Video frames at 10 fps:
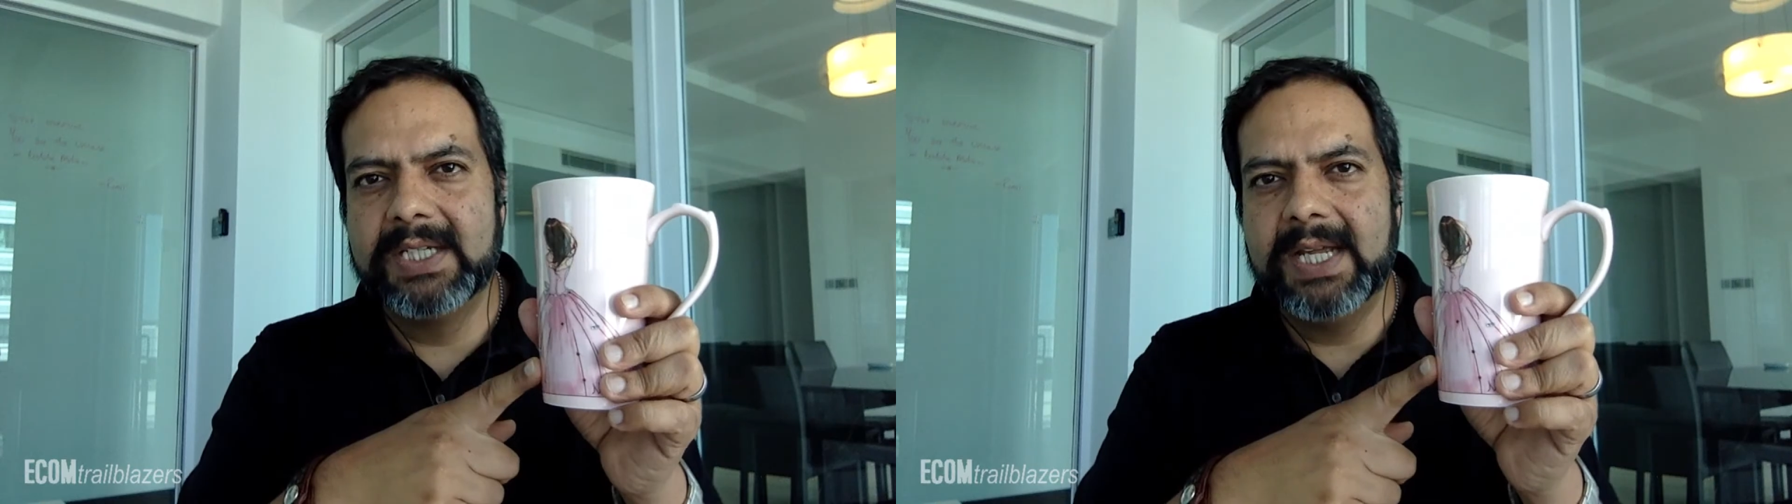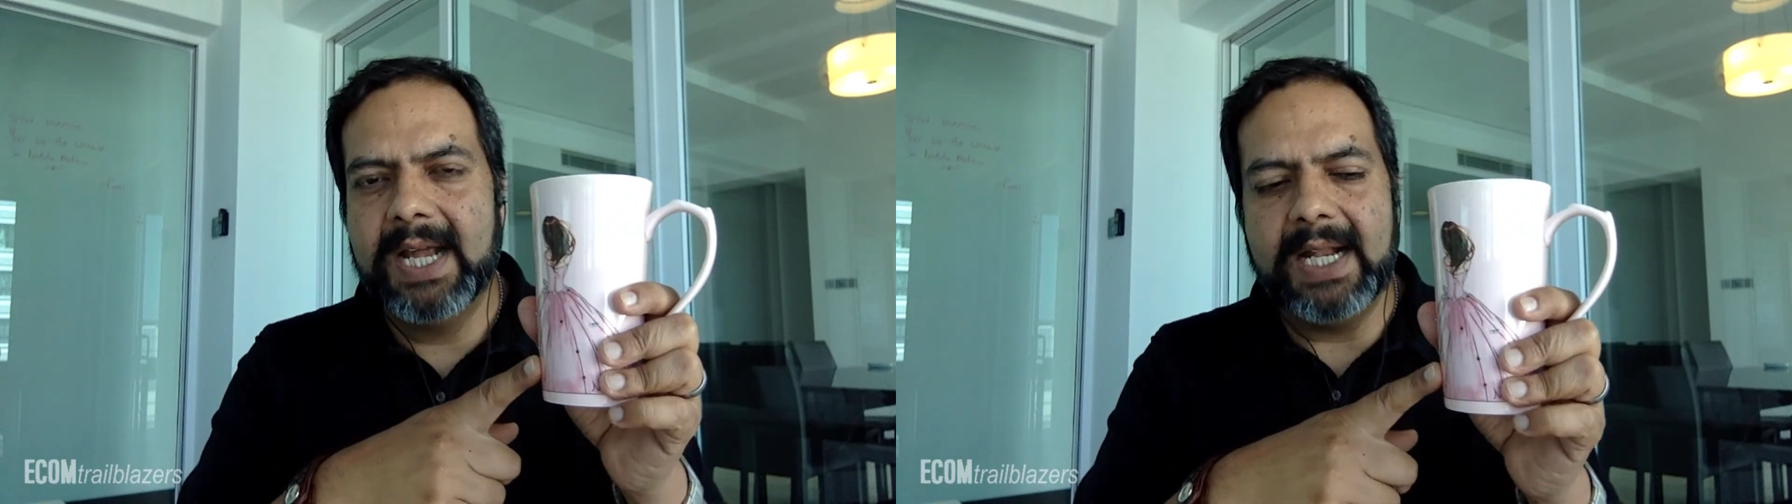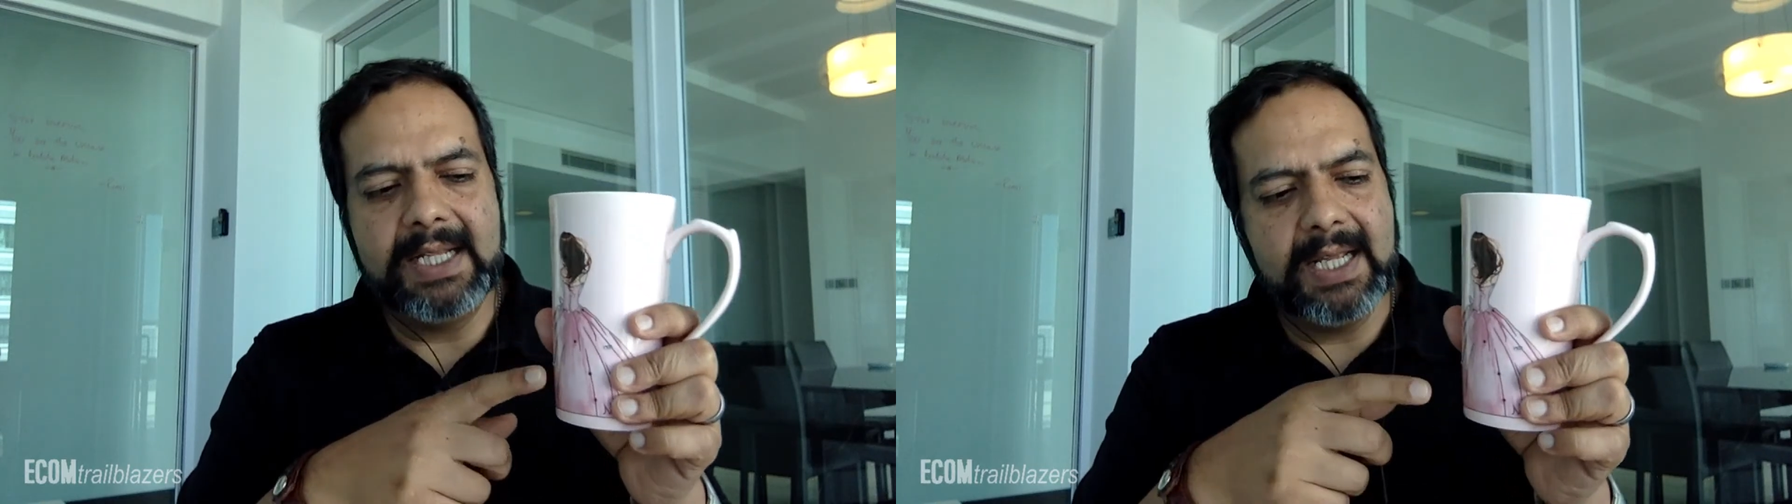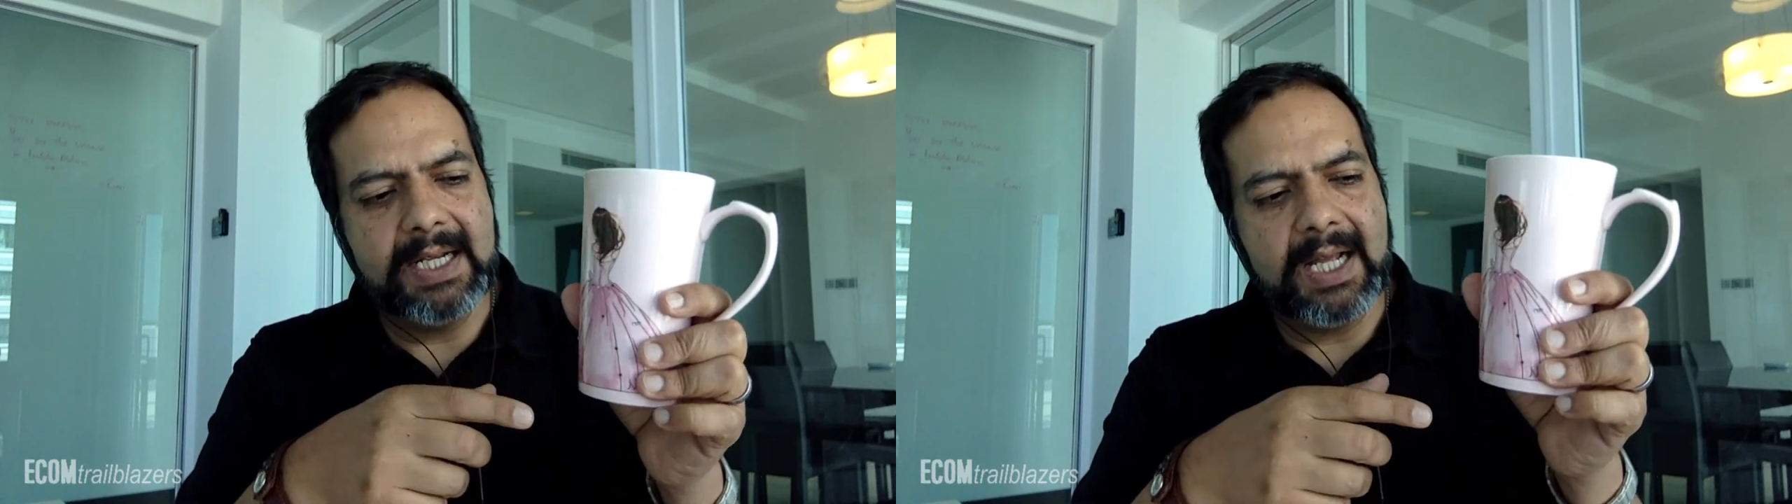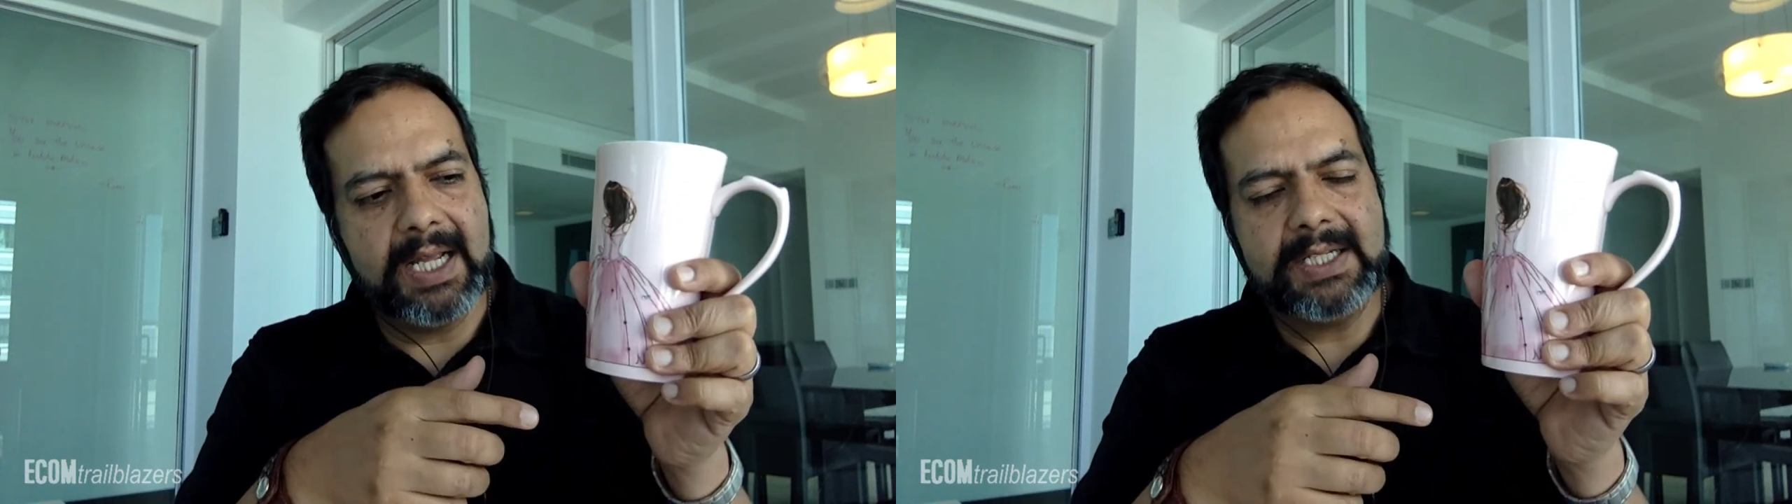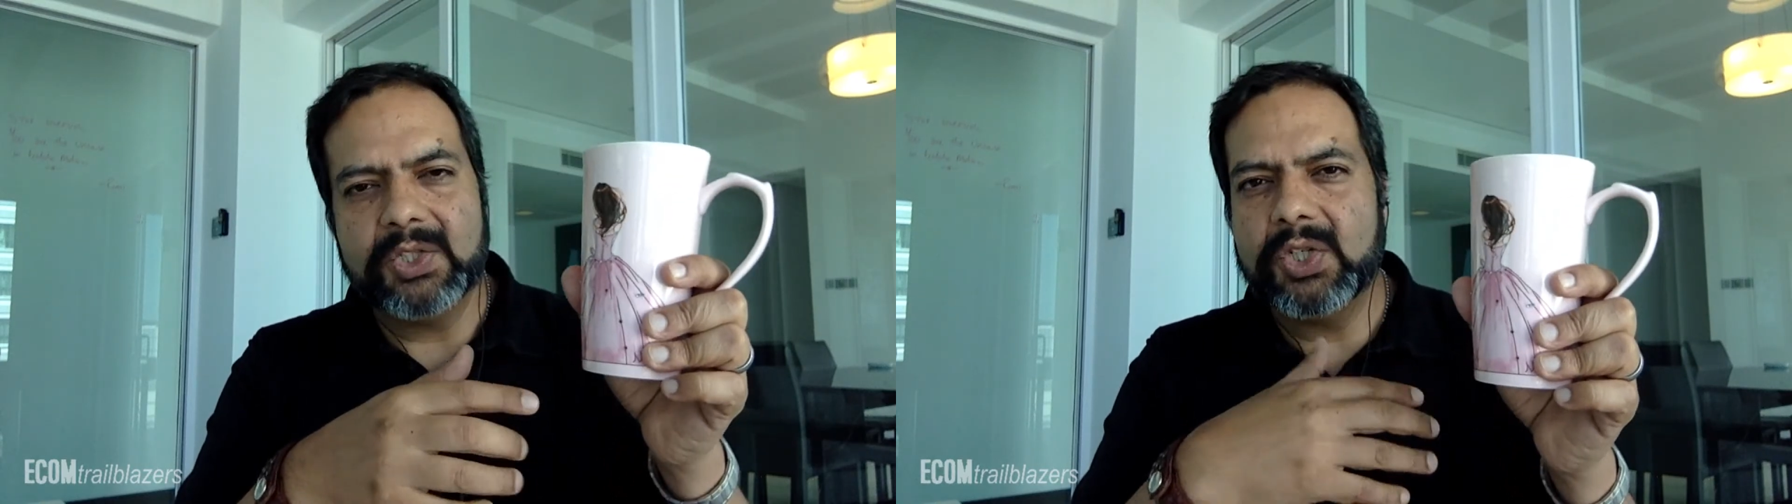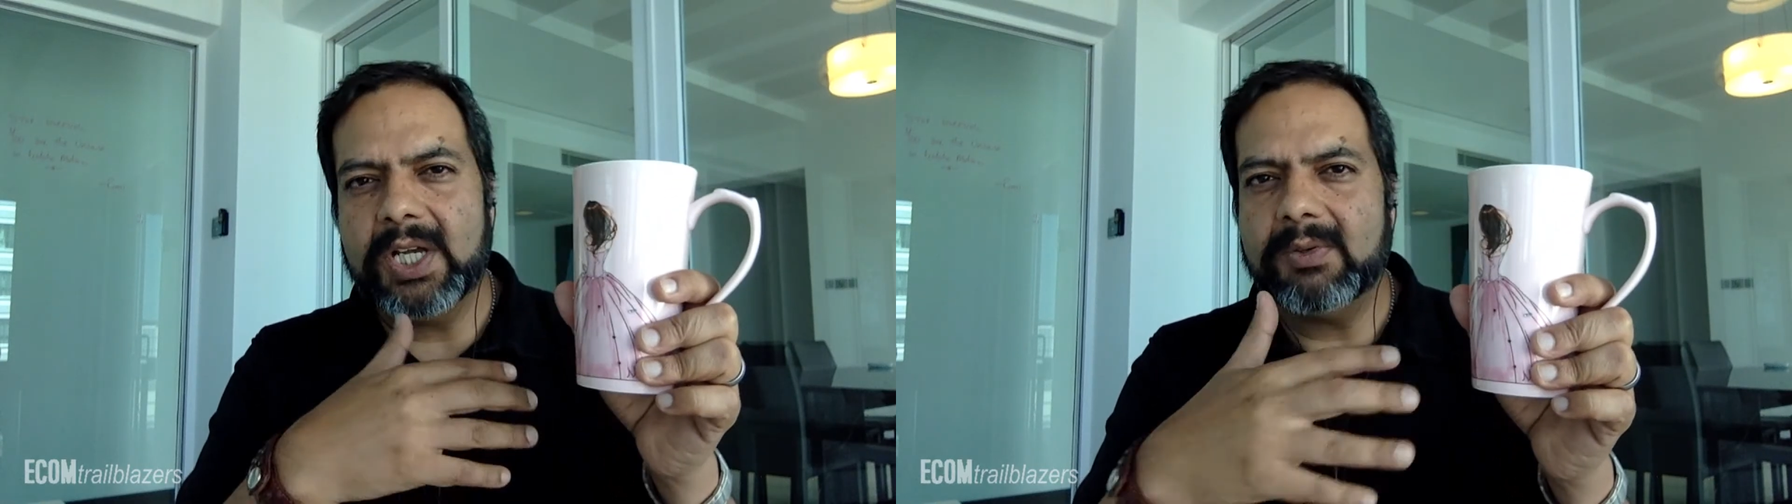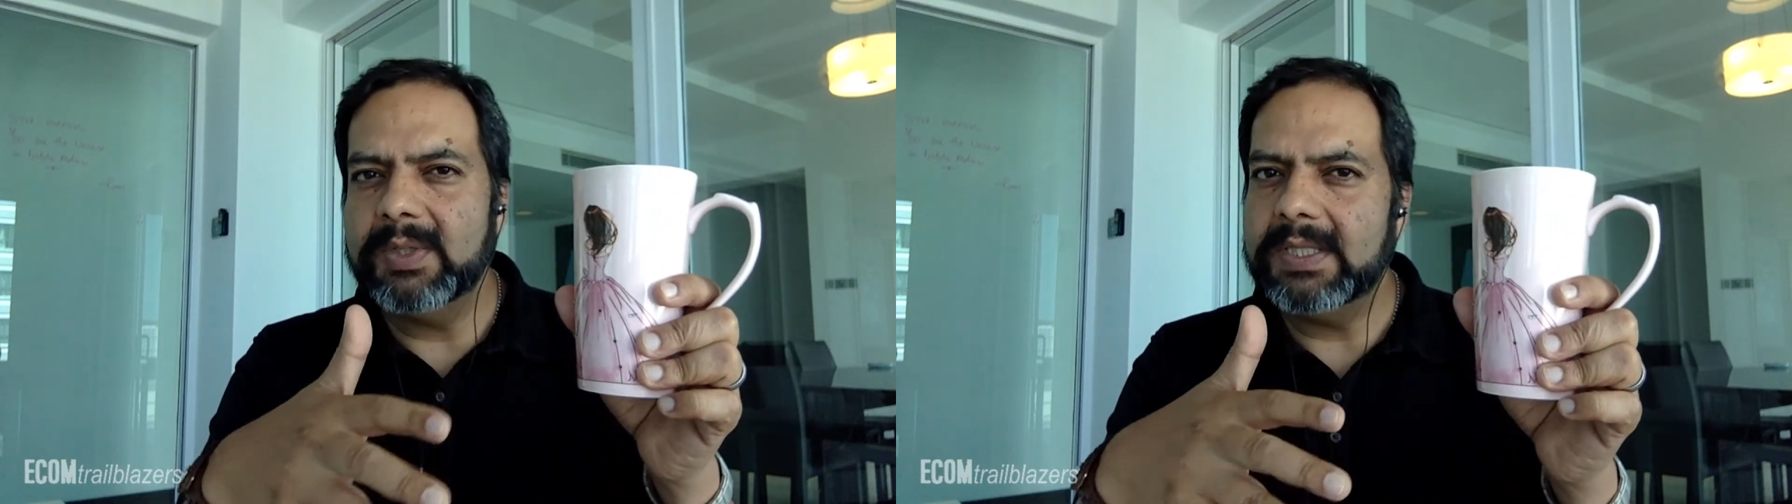and then I can
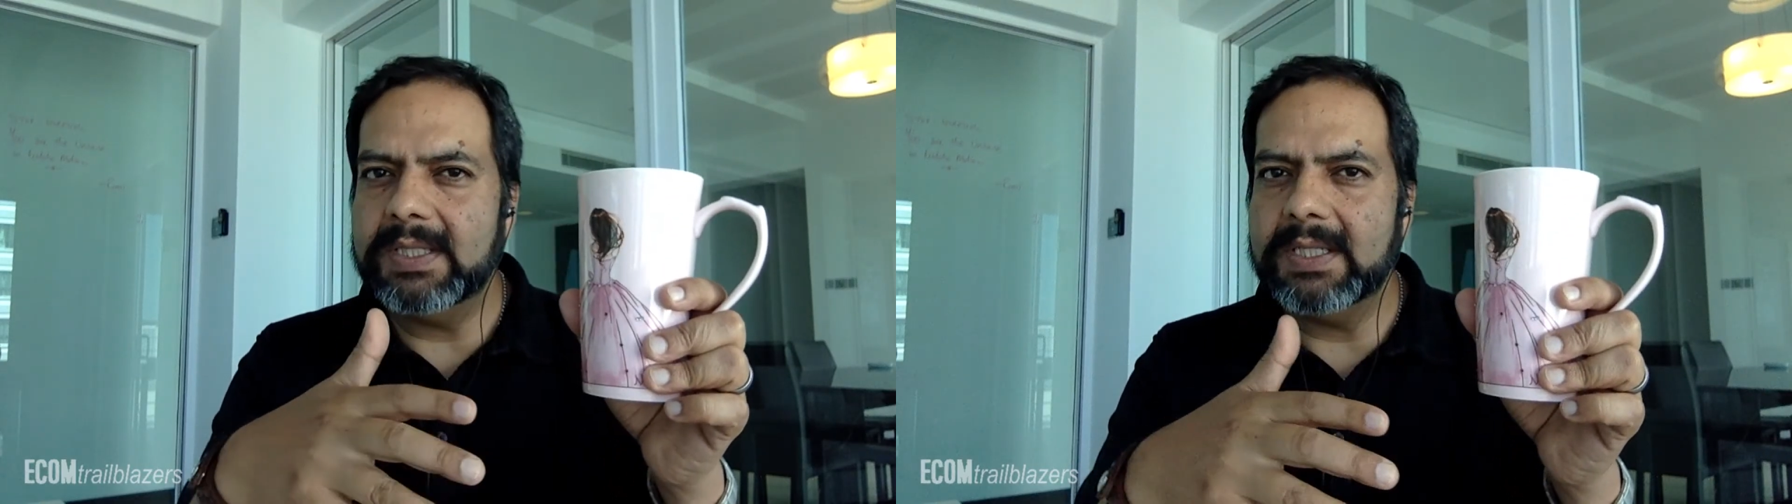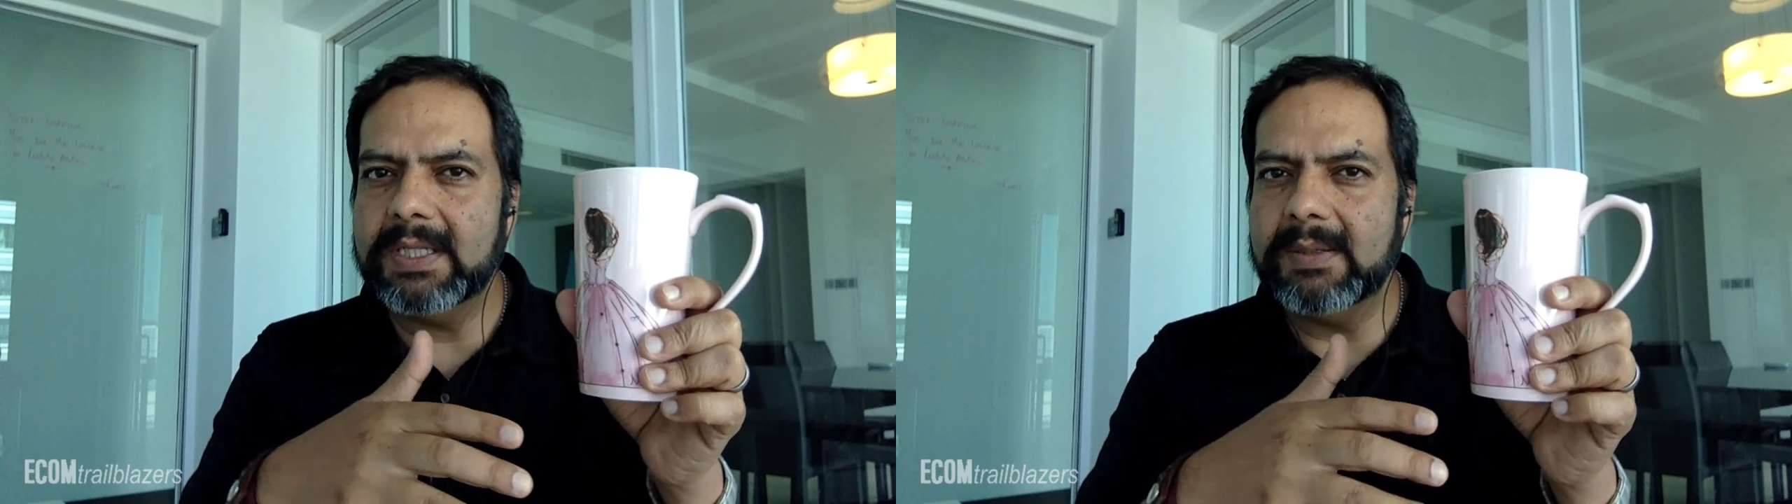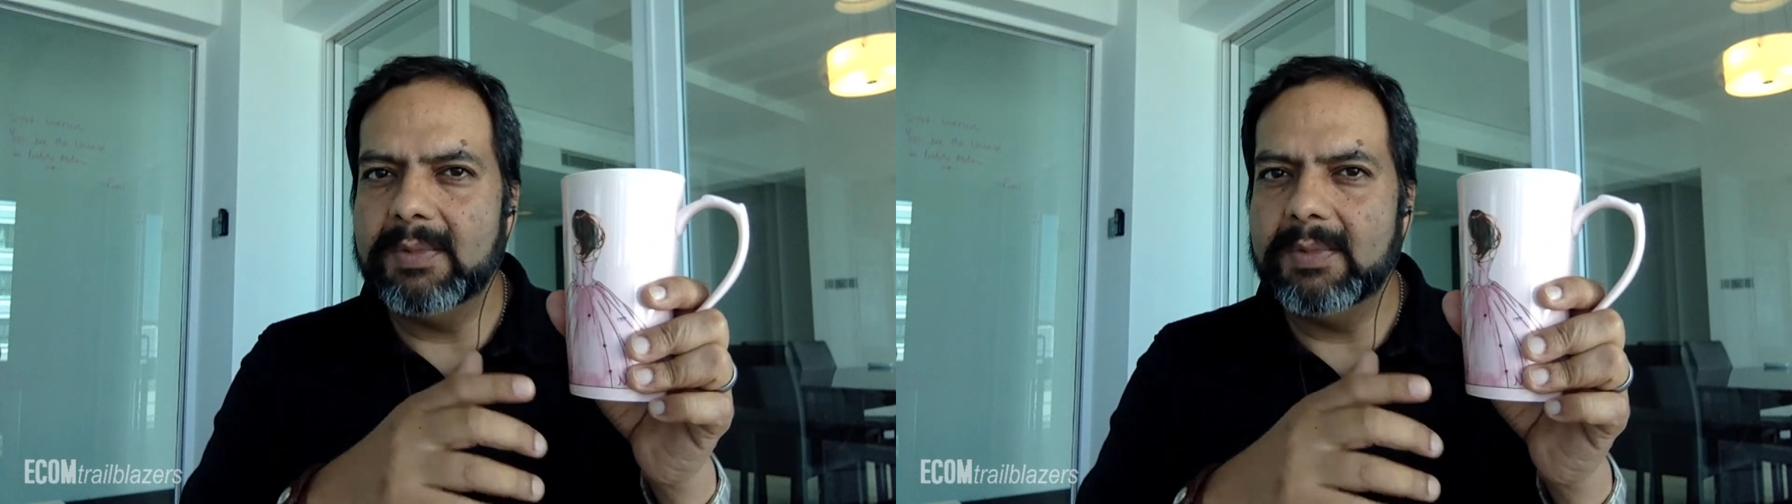check with the